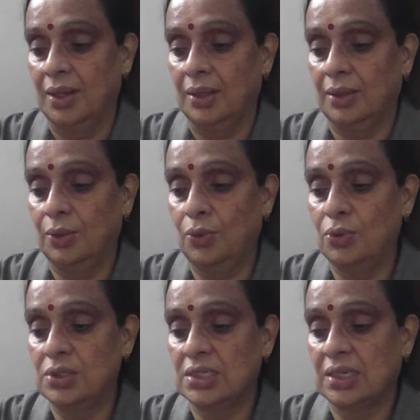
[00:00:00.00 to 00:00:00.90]
The
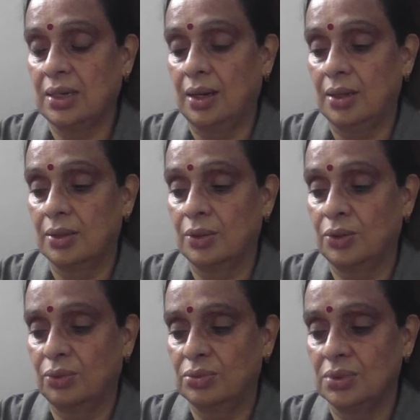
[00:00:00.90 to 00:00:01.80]
old car
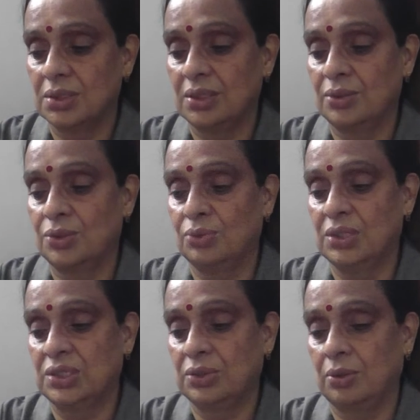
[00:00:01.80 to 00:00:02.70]
groaned to a
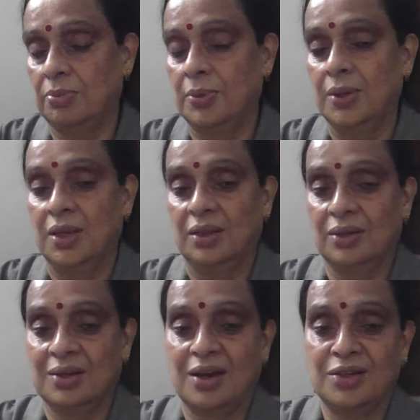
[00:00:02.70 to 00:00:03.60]
stop. The
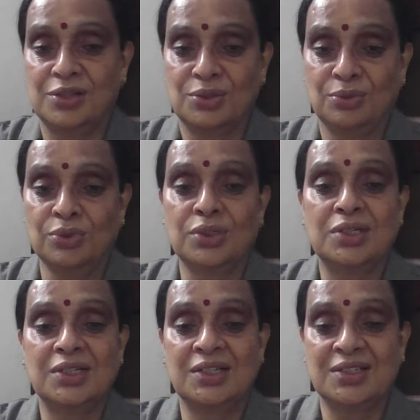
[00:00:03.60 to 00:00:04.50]
car is old.
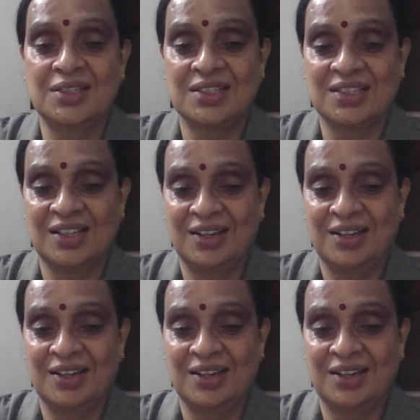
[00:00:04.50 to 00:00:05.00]
It does